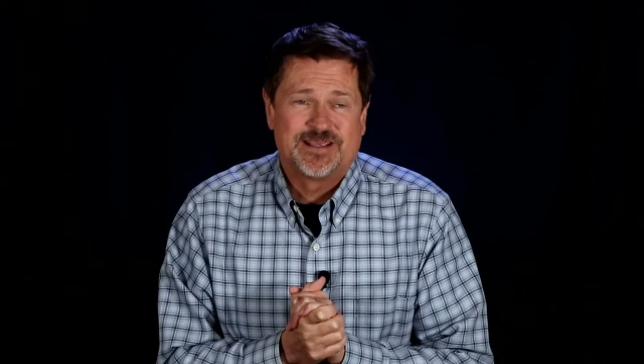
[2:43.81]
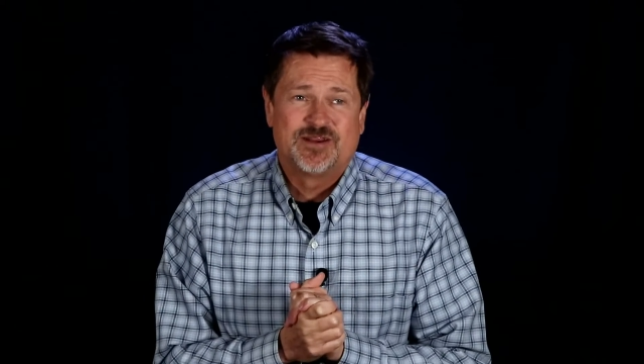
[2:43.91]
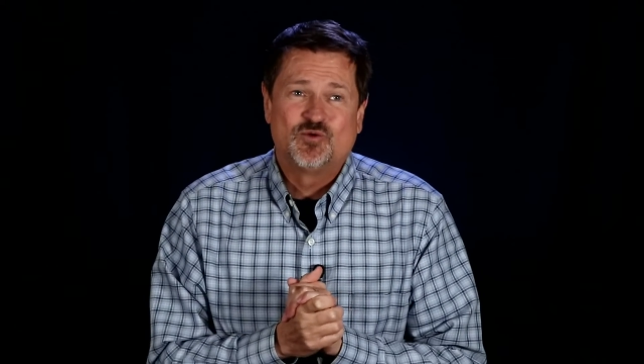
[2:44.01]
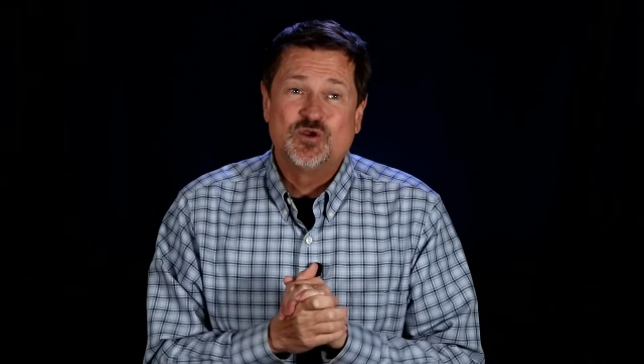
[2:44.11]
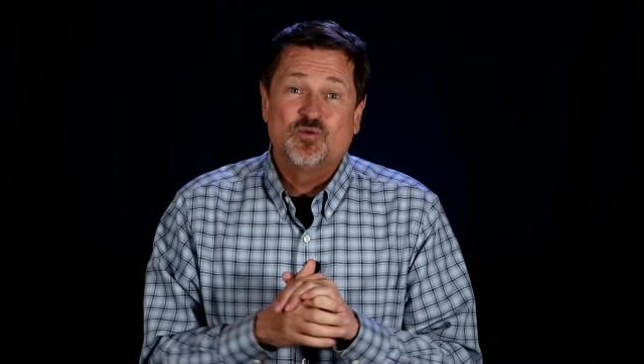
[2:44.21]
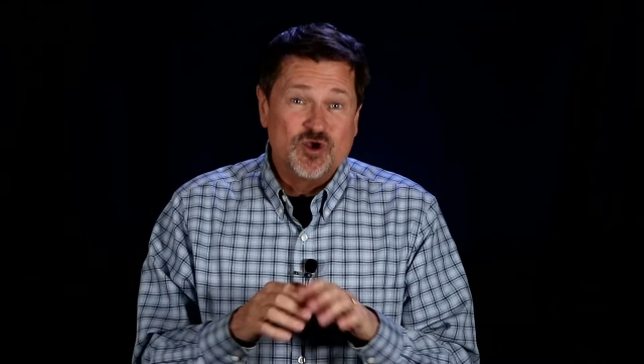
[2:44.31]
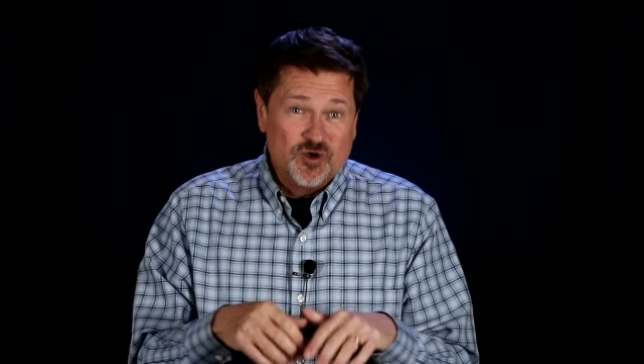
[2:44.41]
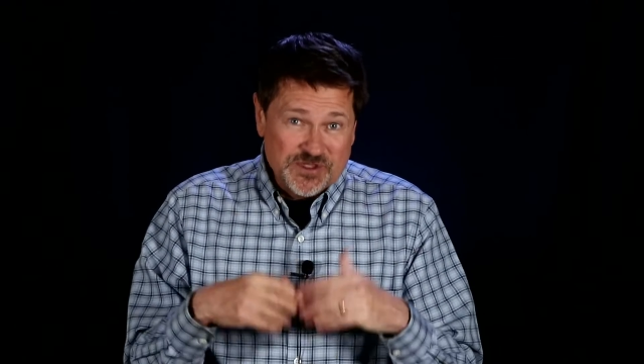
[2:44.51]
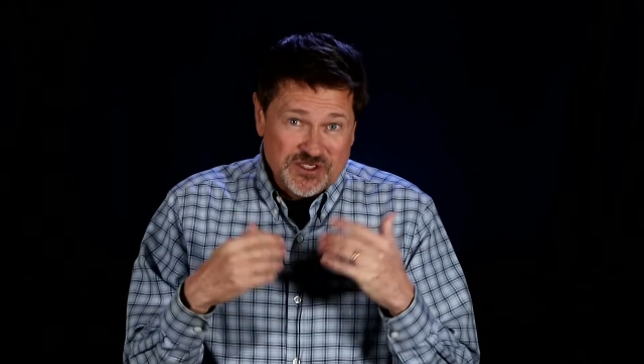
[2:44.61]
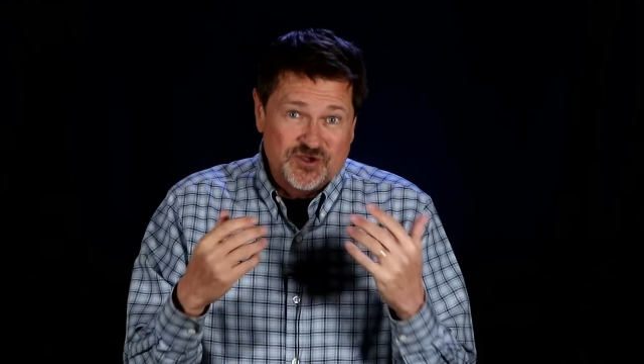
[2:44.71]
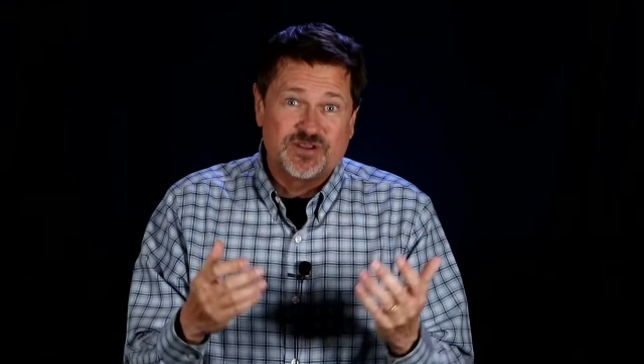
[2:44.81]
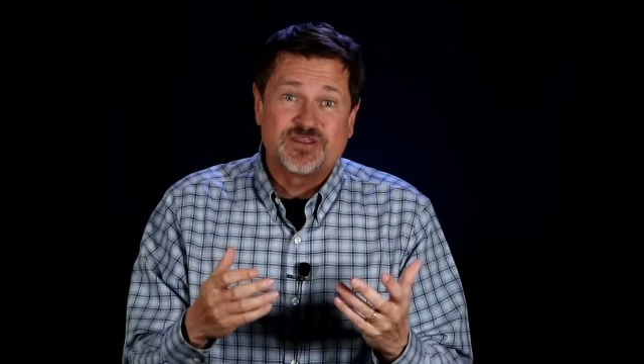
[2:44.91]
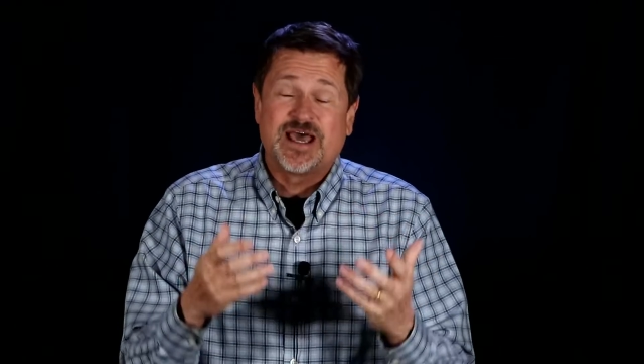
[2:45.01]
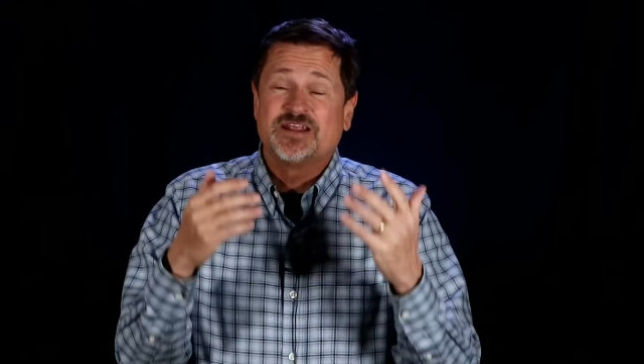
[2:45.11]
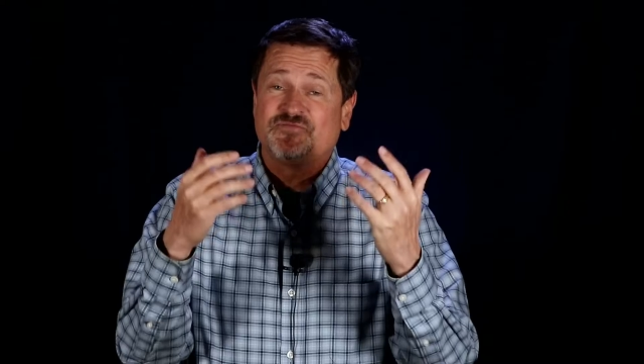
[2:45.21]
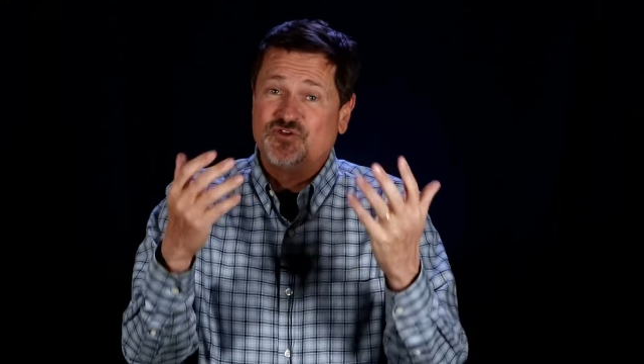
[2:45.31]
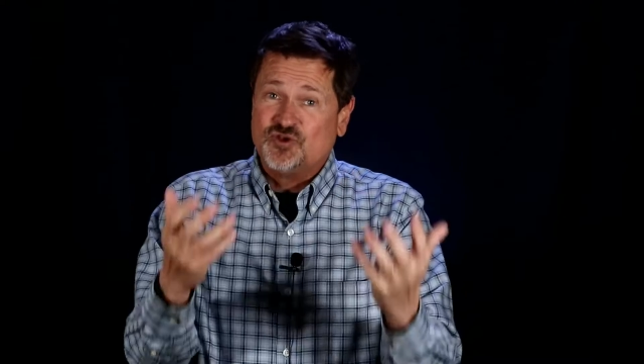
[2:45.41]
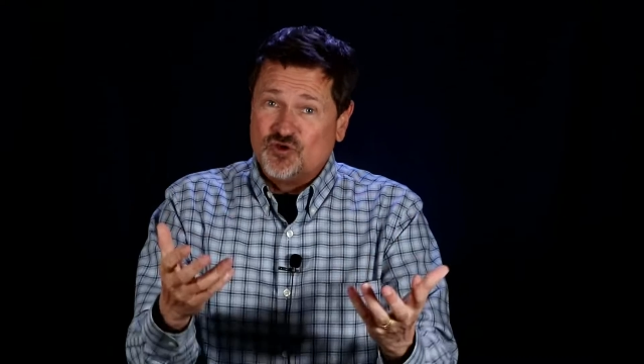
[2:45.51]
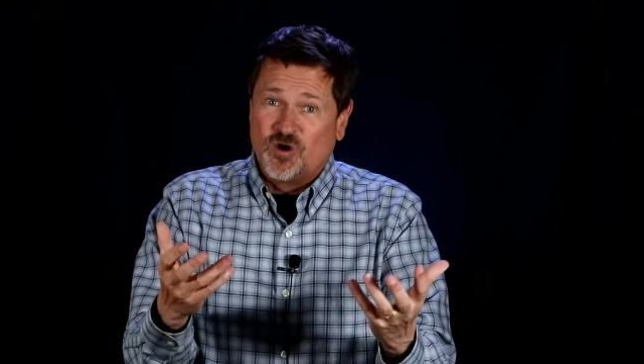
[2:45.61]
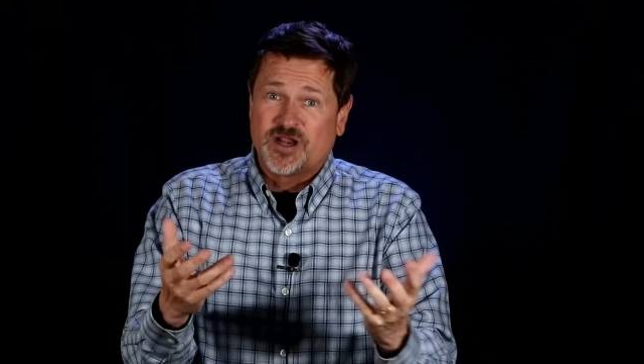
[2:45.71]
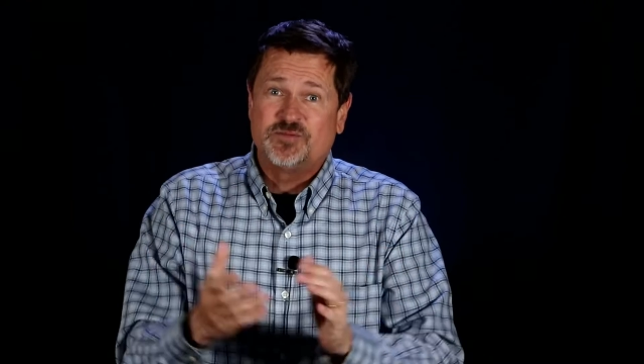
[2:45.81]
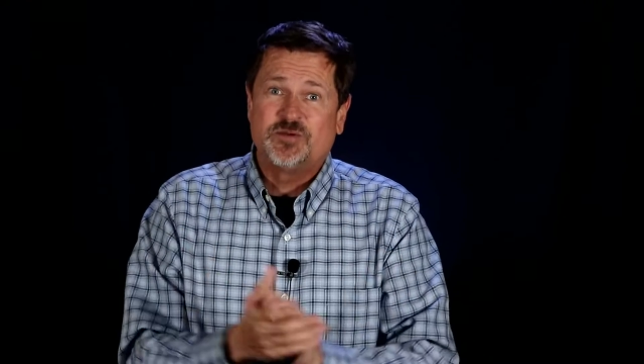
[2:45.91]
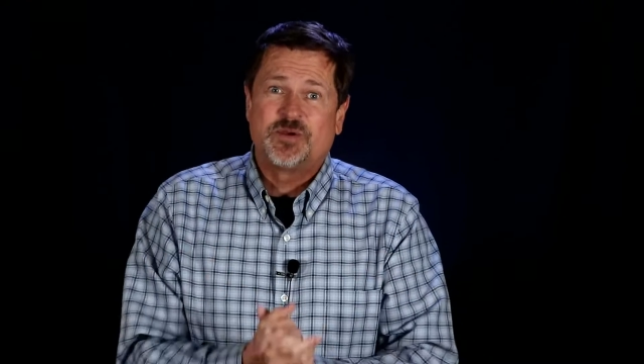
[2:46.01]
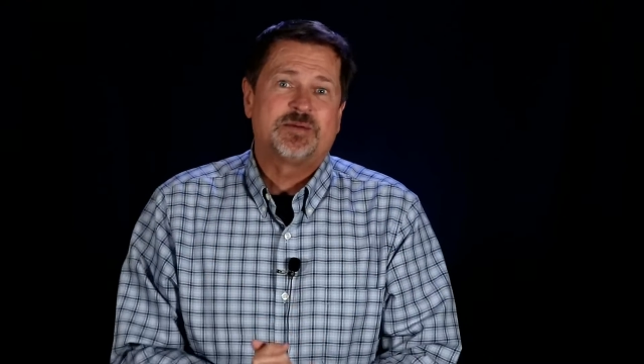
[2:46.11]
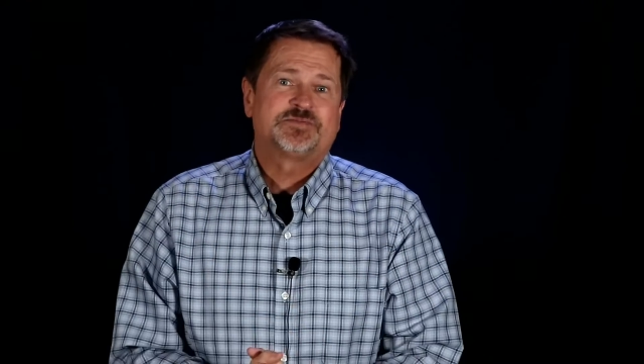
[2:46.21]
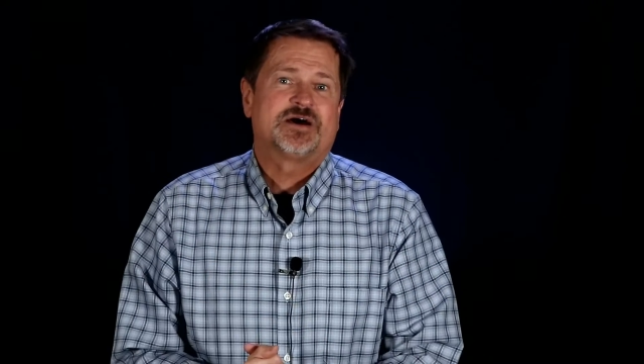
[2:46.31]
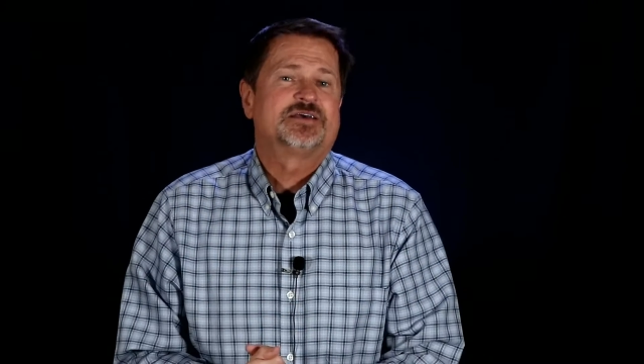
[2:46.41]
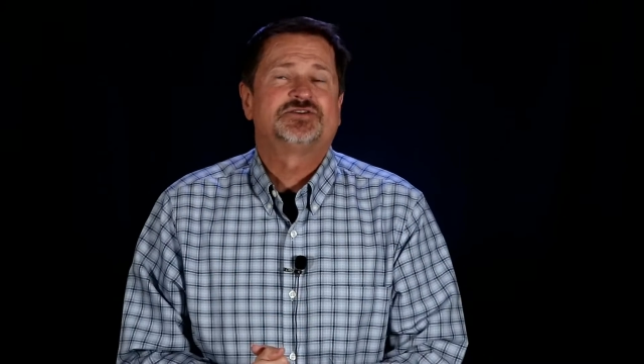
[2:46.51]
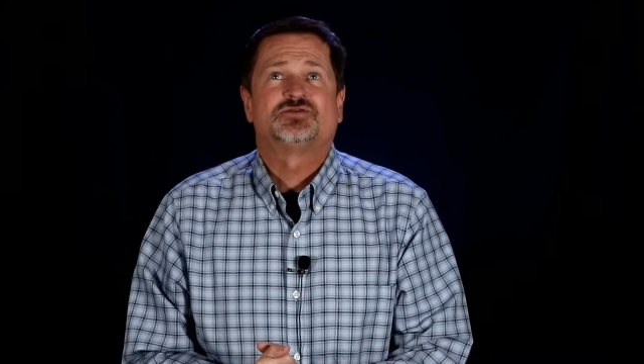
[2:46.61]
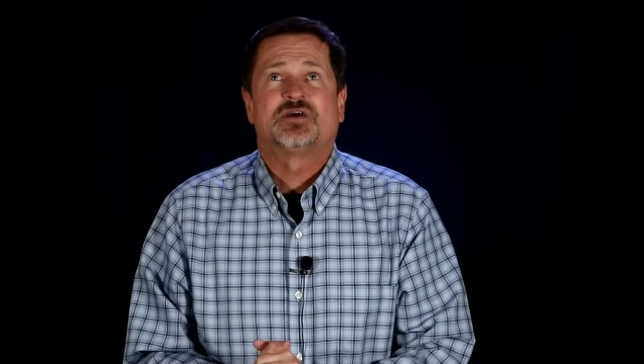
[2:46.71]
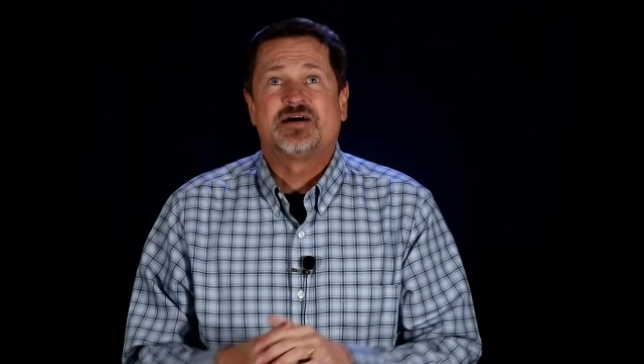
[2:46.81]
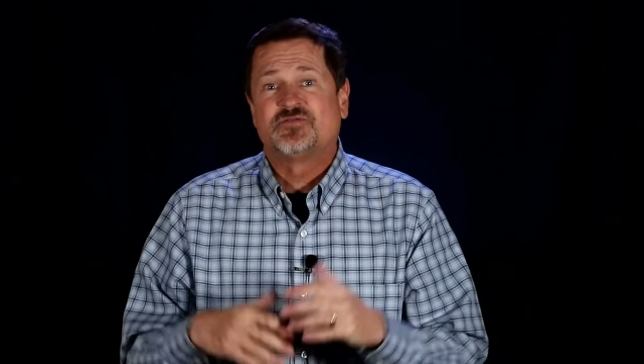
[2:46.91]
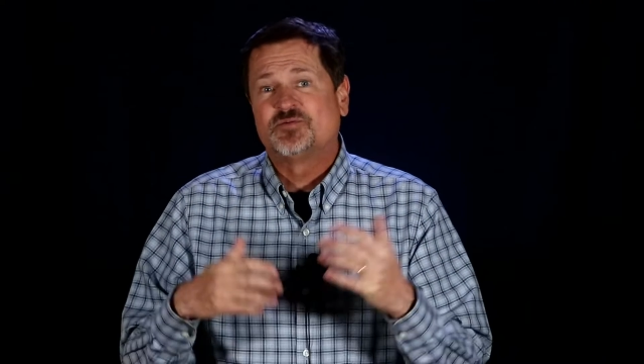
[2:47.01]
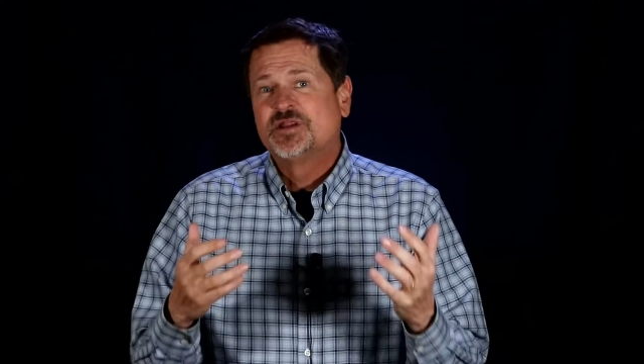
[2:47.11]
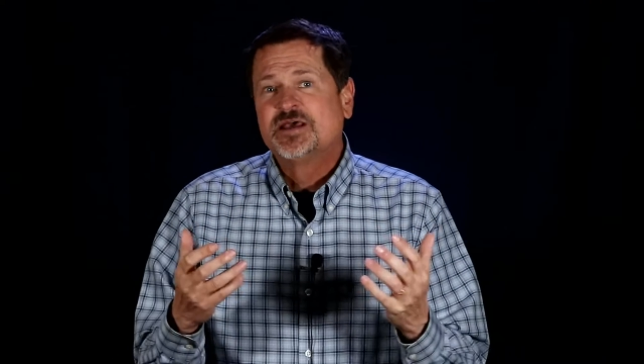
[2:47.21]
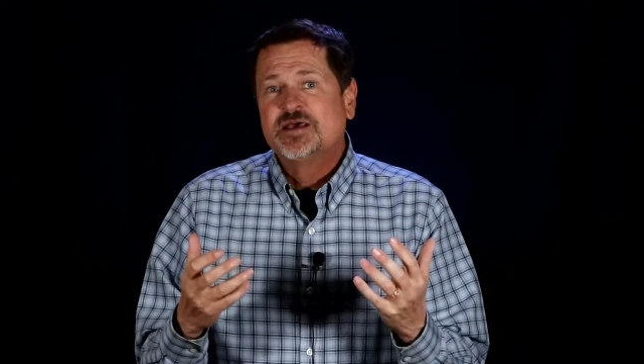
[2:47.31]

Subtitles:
And we will be doing that. If you want to be baptized, you haven't